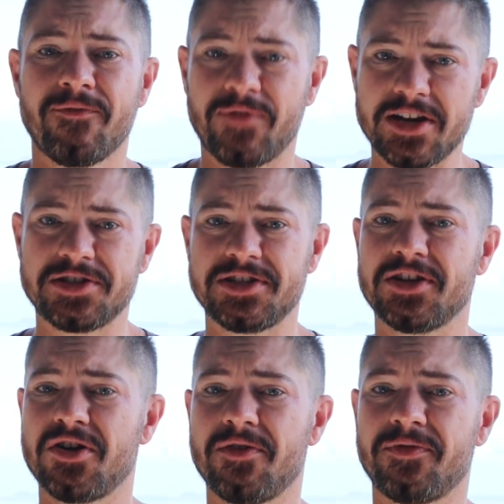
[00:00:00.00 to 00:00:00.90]
Finishing
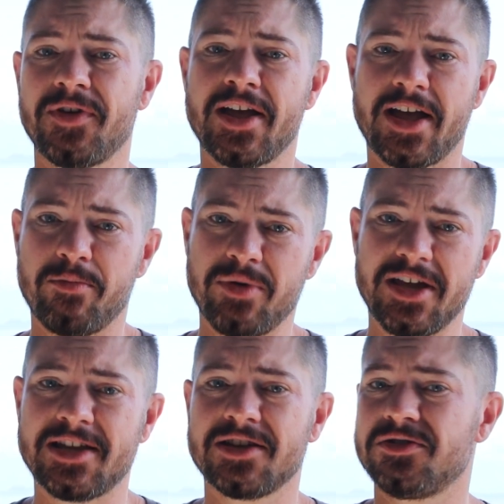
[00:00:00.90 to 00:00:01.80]
it off, a
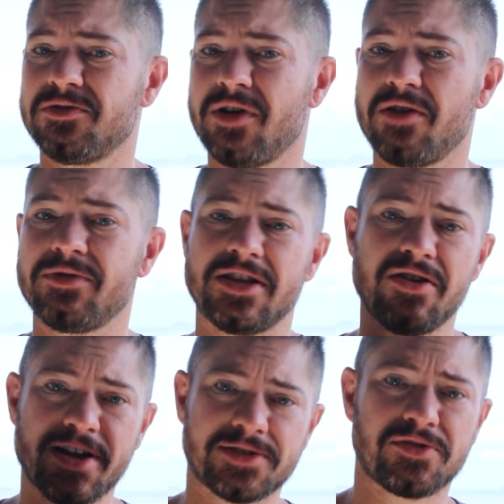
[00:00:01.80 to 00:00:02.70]
beard can do well with a
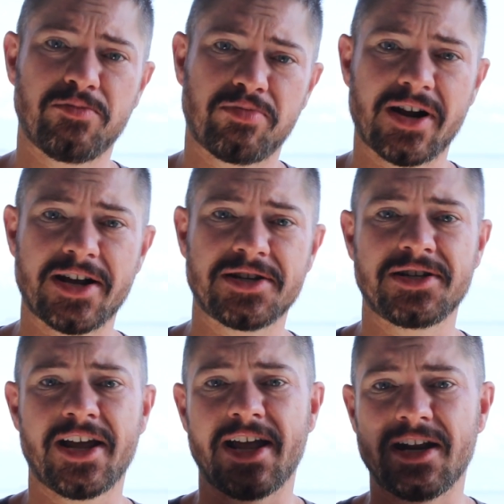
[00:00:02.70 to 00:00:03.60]
nice good
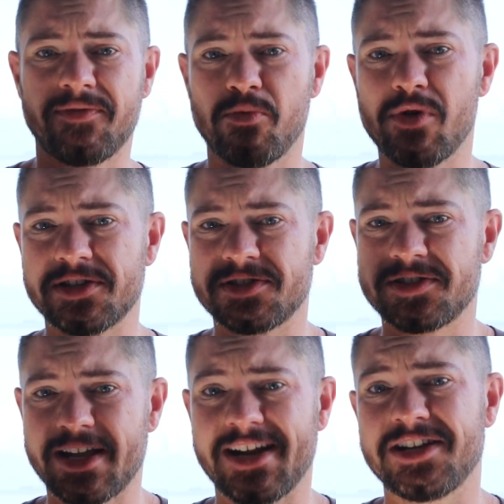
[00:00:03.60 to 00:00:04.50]
brush, and if you want to
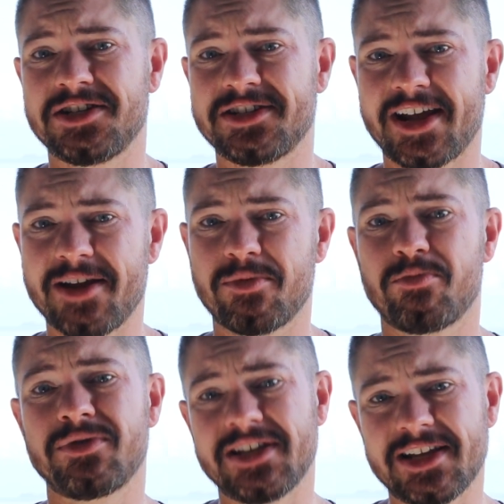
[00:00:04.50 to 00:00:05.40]
set it in shape,
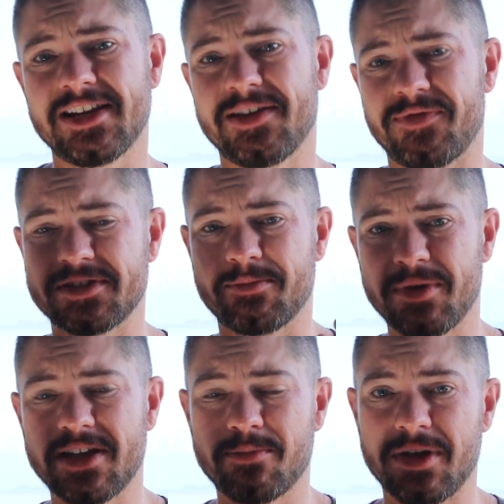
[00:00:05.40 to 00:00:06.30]
particularly if it's a
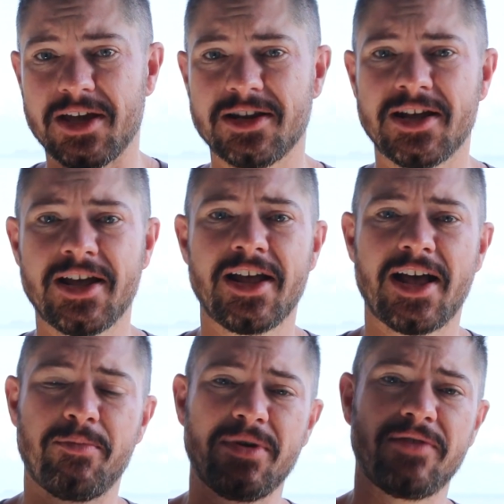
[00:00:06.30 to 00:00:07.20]
bigger beard,
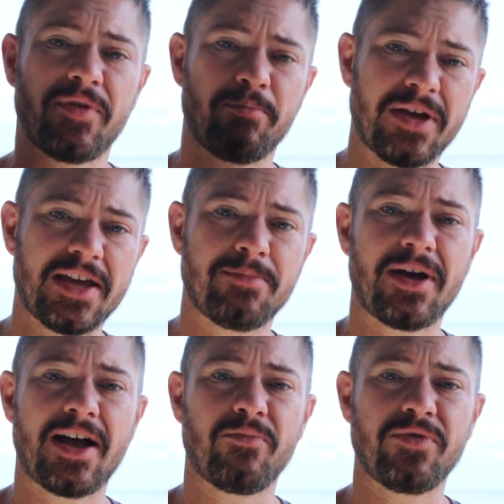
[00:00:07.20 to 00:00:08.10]
a bit of a beard
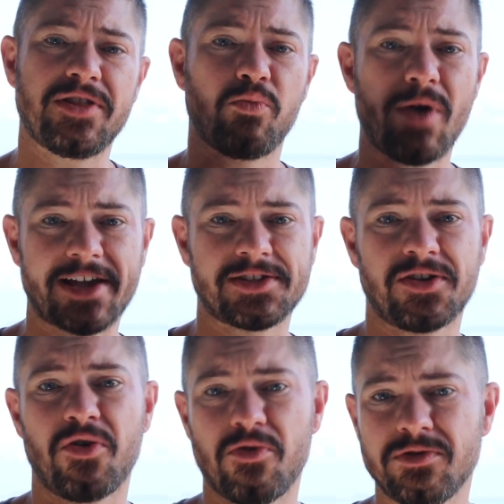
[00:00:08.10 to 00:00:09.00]
balm with a wax
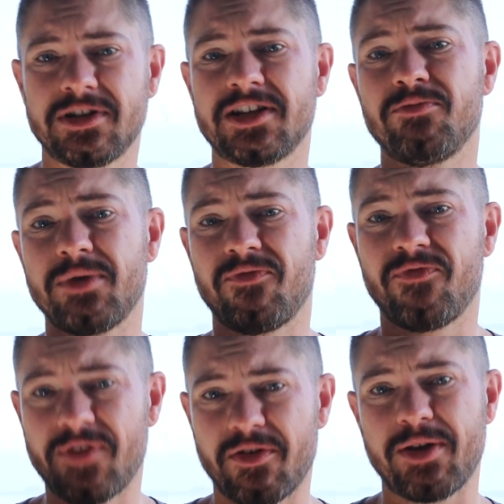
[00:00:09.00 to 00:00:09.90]
hold can be
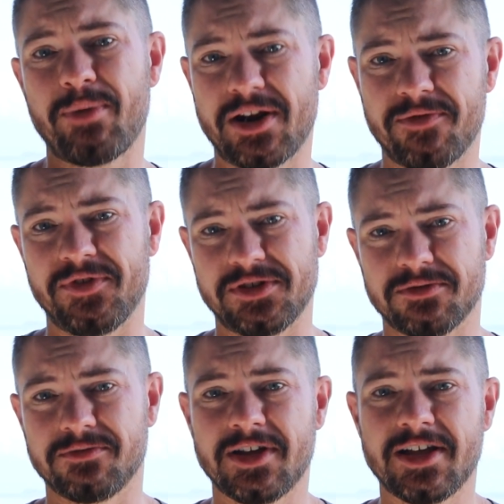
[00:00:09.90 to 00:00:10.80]
very beneficial.